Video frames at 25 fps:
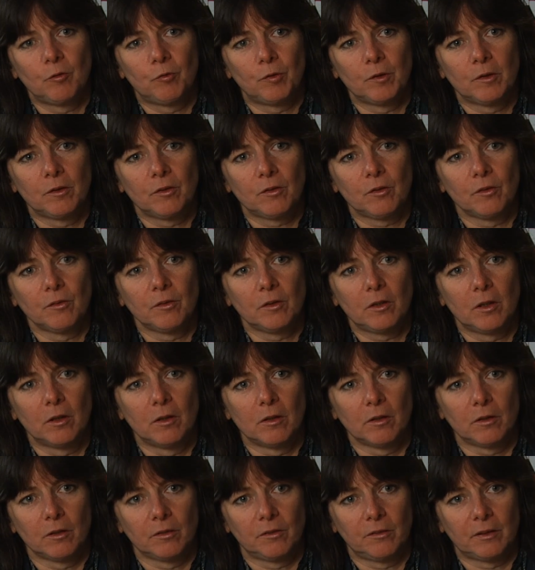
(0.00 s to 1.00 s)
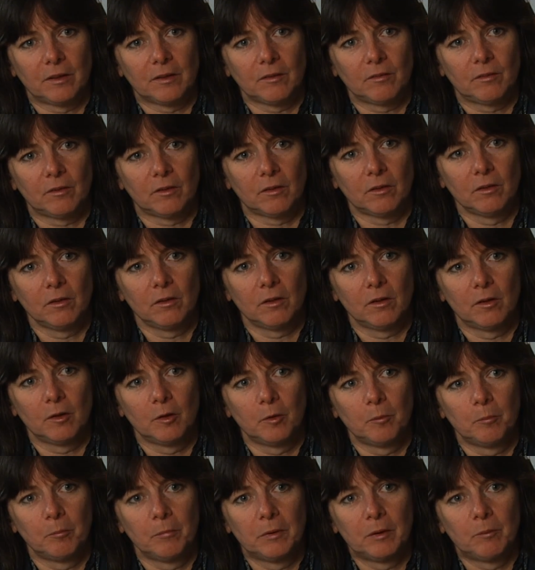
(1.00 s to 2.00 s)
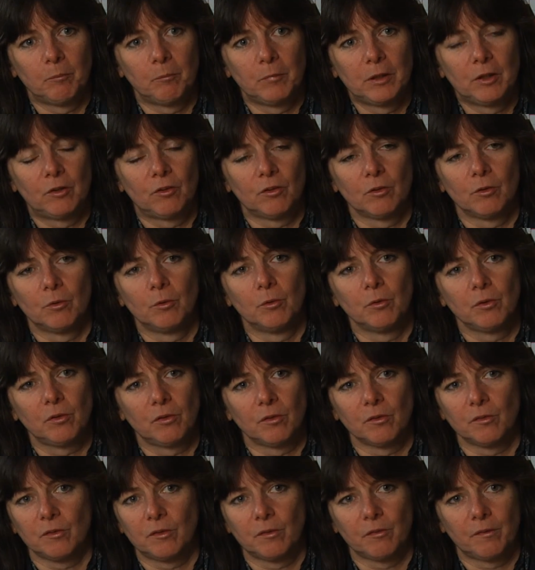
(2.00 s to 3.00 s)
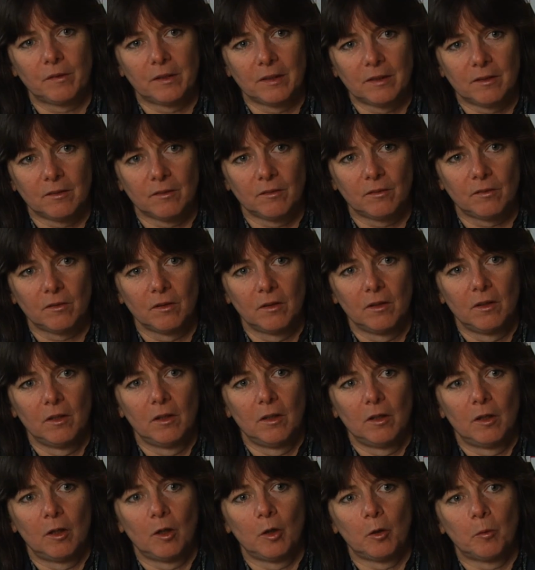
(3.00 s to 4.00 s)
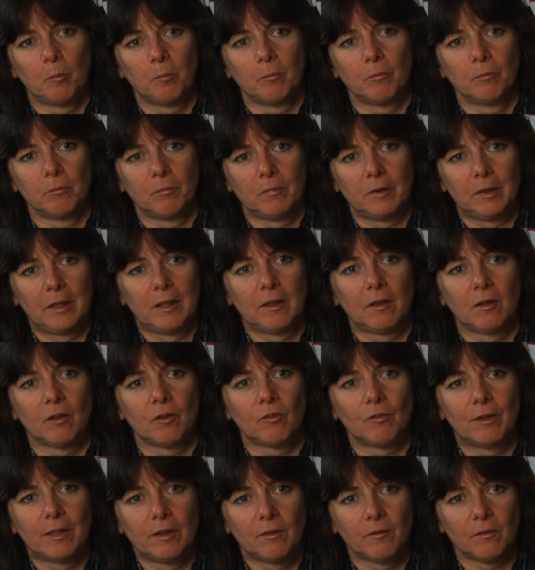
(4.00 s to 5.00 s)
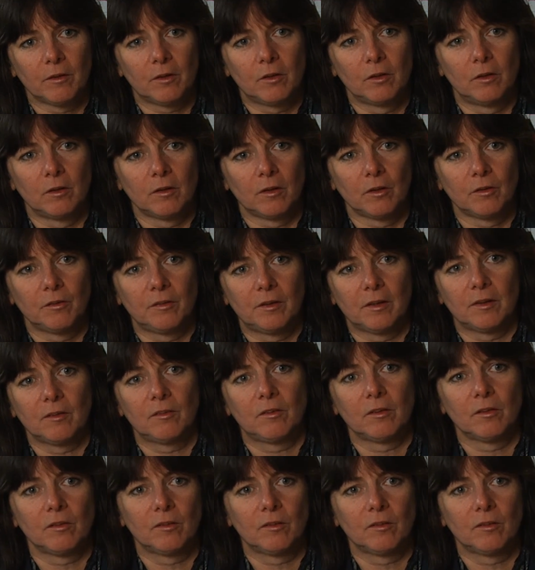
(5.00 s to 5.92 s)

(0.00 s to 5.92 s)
focused on the cargo sector, and we do all sorts of things in and around the cargo sector.